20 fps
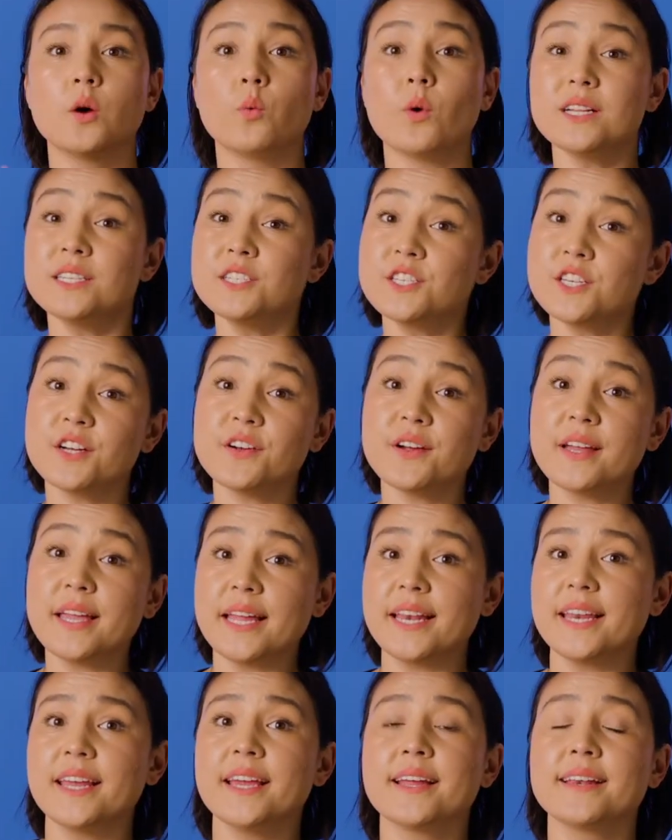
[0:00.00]
Once you're
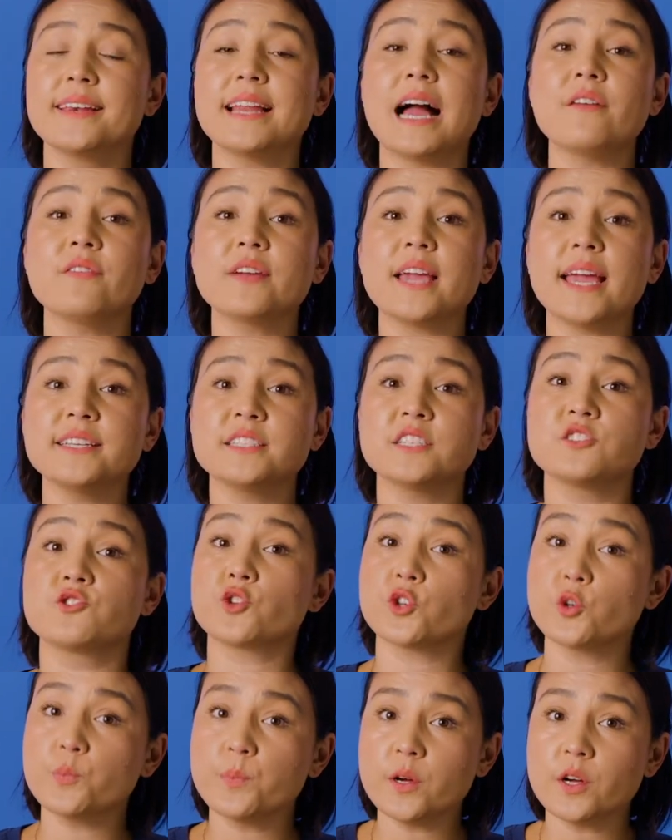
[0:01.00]
in, navigate to
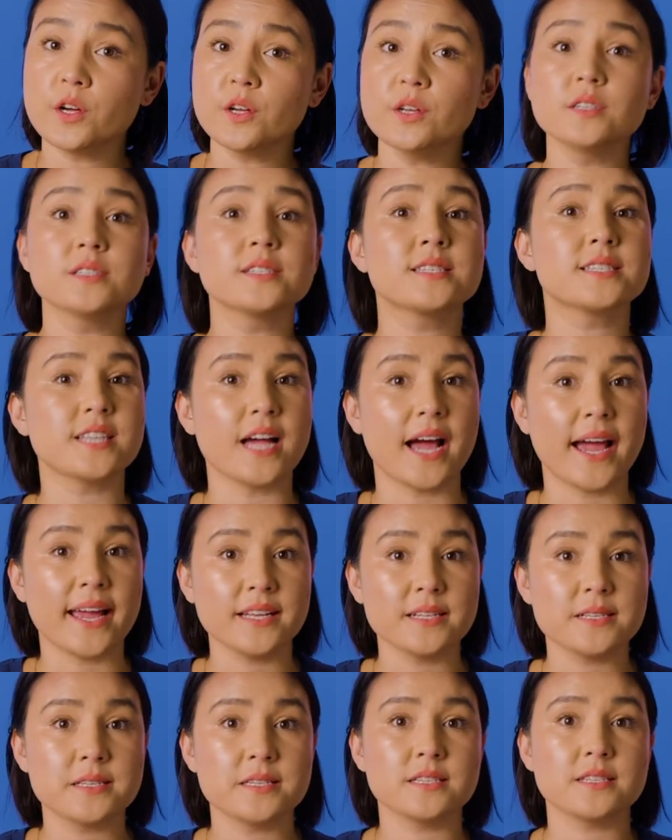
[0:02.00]
Drupal
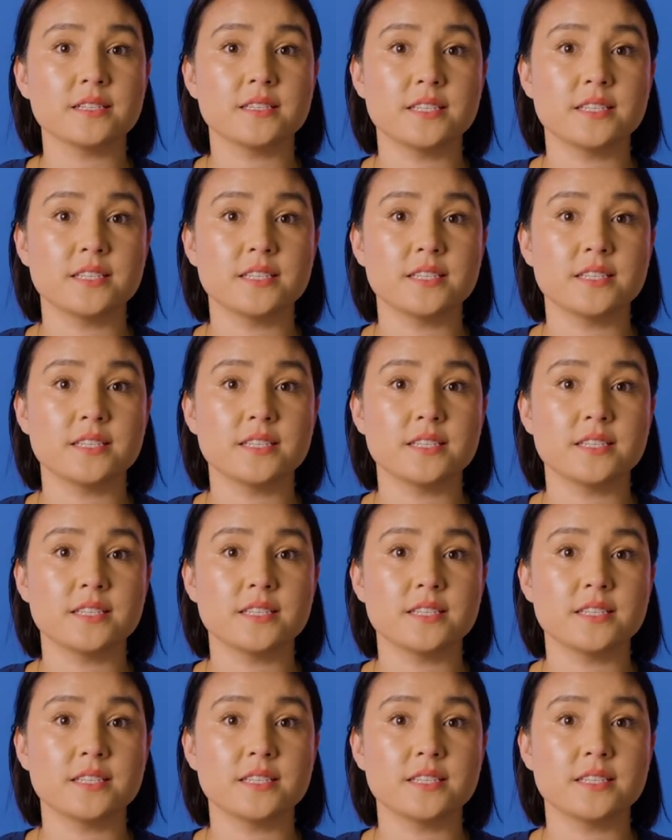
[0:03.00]
Sites